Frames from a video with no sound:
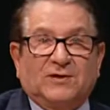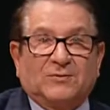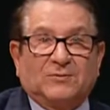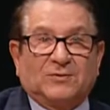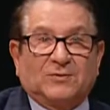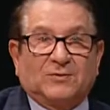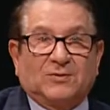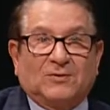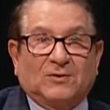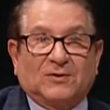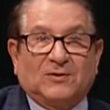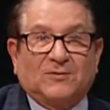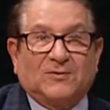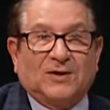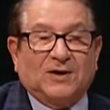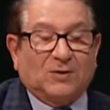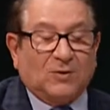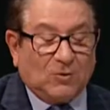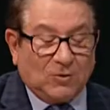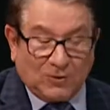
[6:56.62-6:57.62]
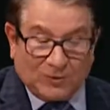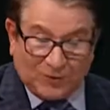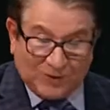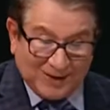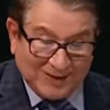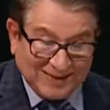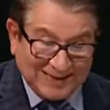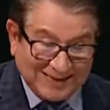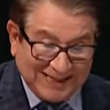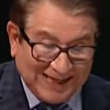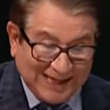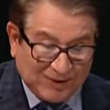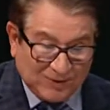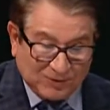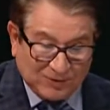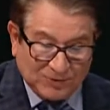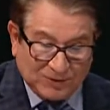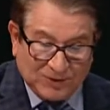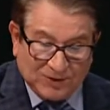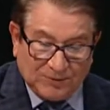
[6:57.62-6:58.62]
We're talking about all things
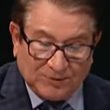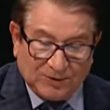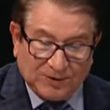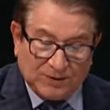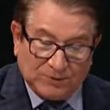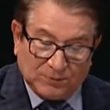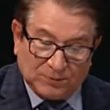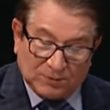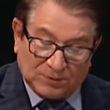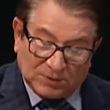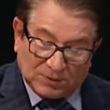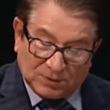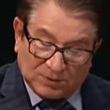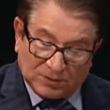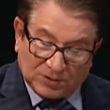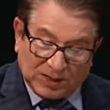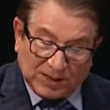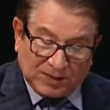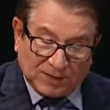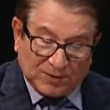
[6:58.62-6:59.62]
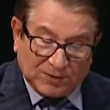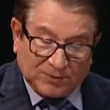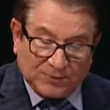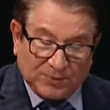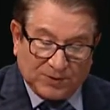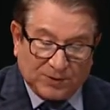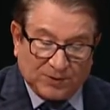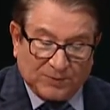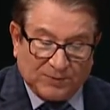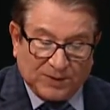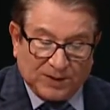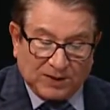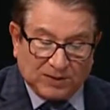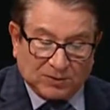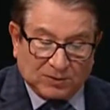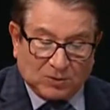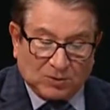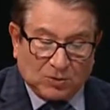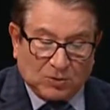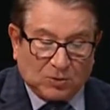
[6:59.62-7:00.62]
energy. We chatted a bit
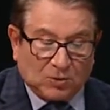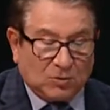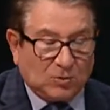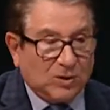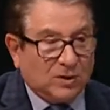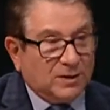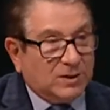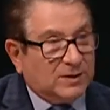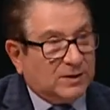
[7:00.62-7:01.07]
about coal.